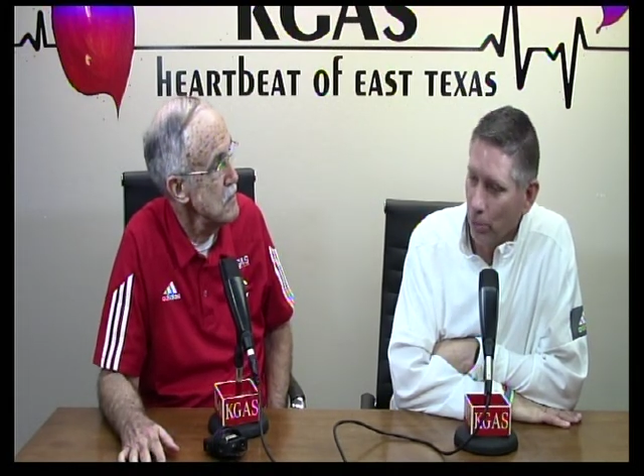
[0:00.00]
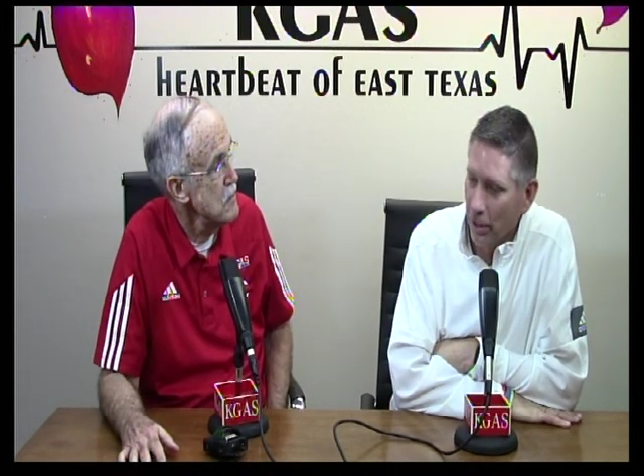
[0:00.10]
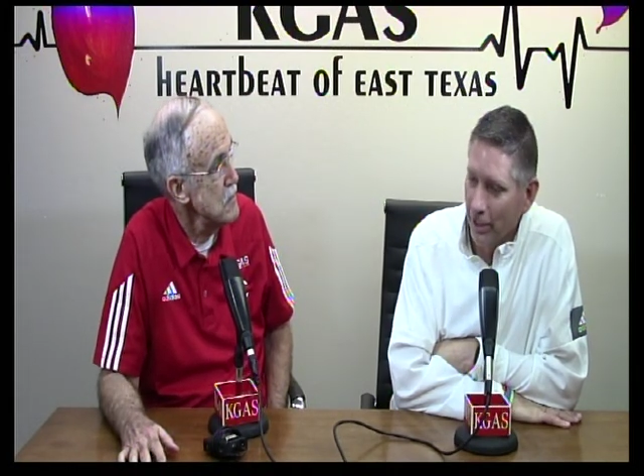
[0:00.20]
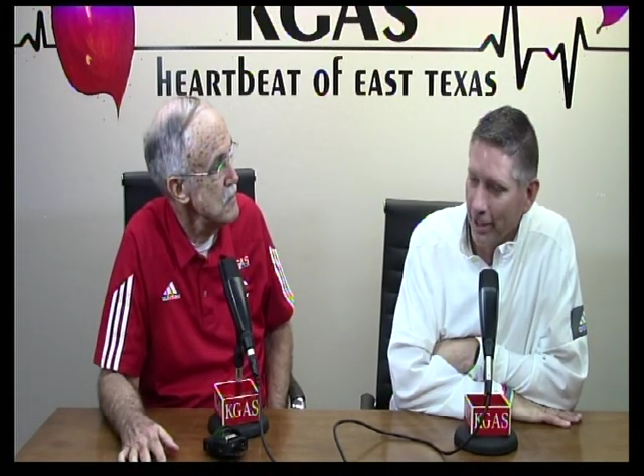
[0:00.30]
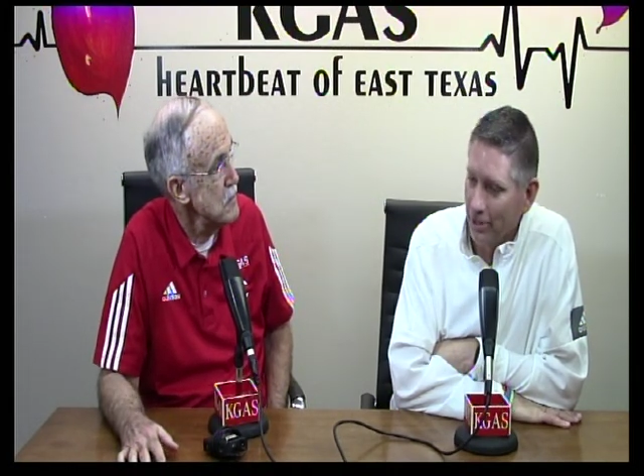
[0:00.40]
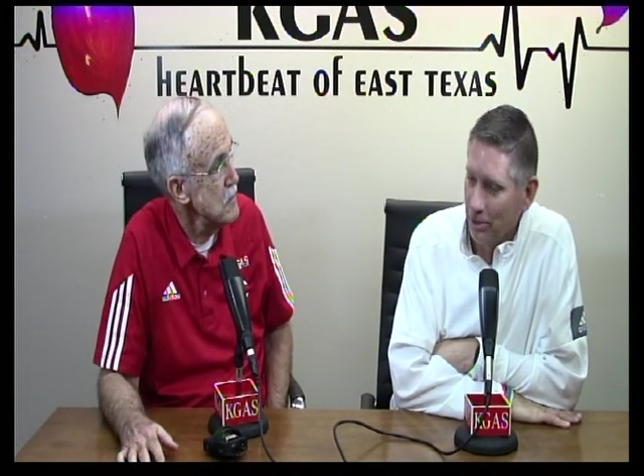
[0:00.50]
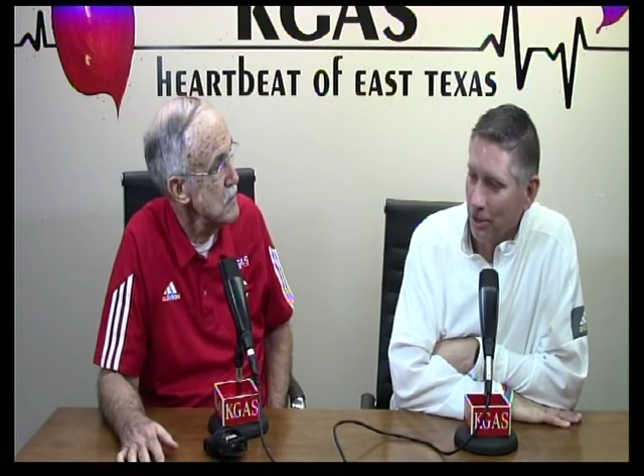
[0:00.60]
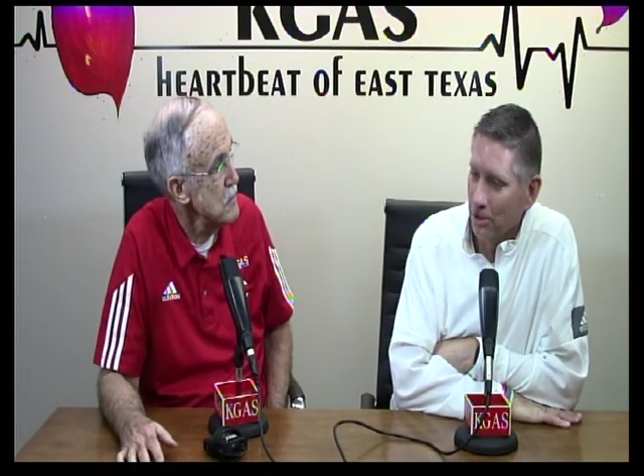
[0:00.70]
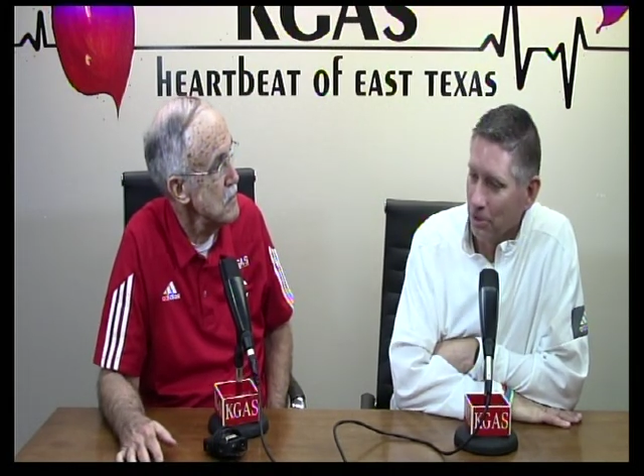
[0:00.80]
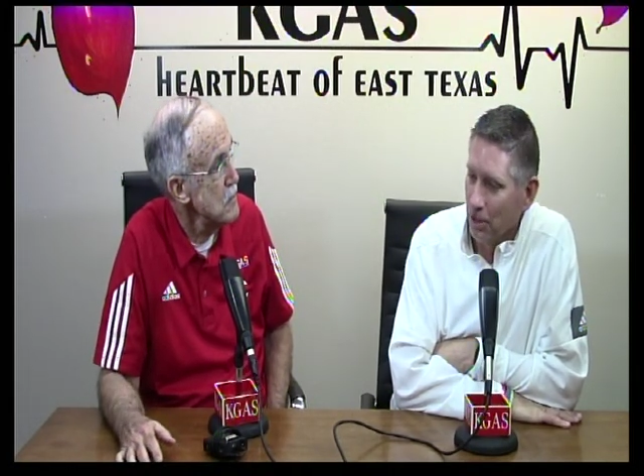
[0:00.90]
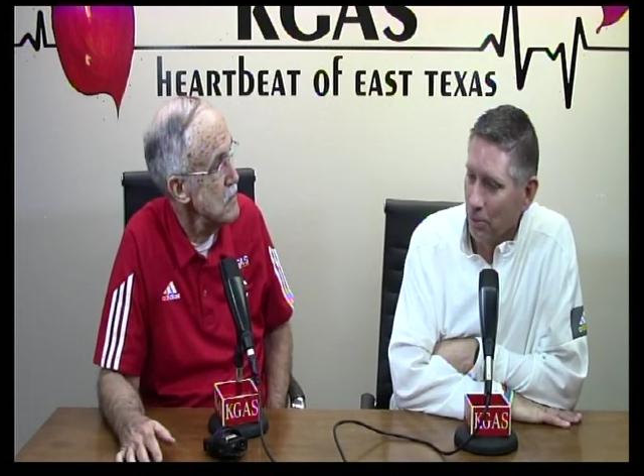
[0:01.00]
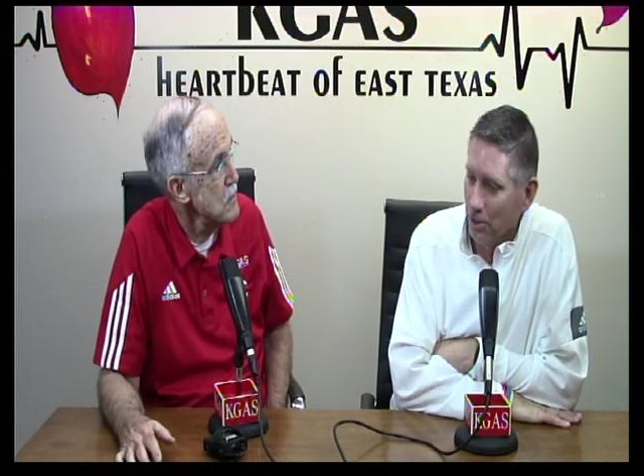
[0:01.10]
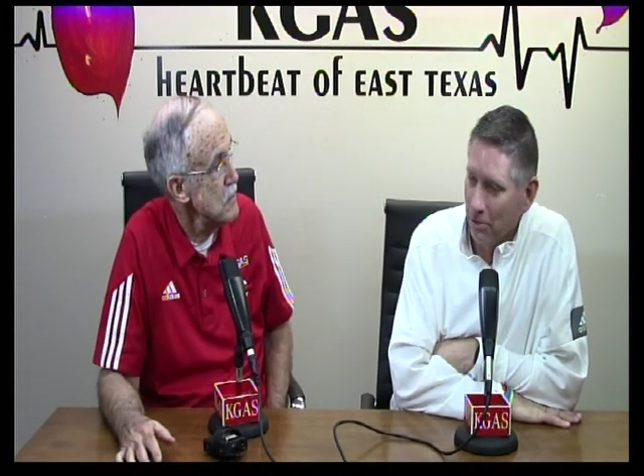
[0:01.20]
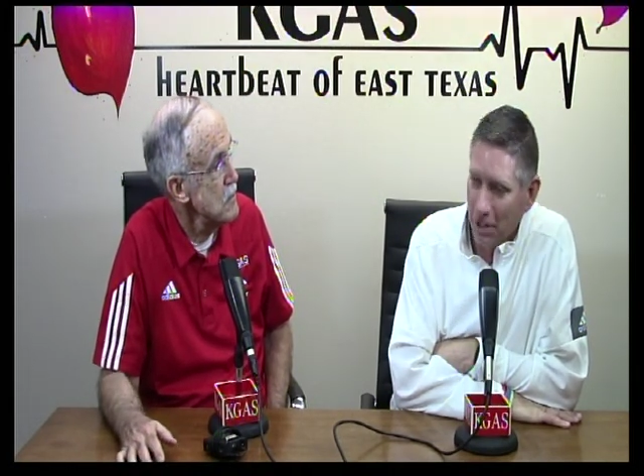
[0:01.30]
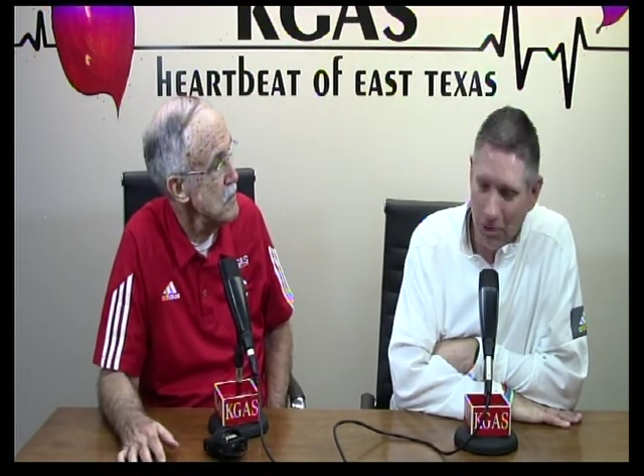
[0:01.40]
win next year because they're
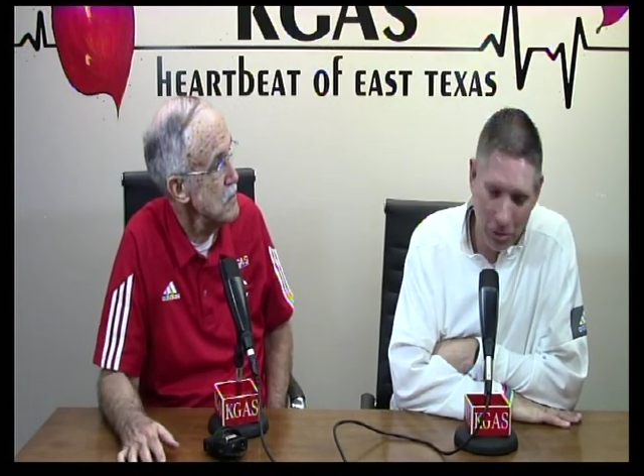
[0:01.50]
real dogs,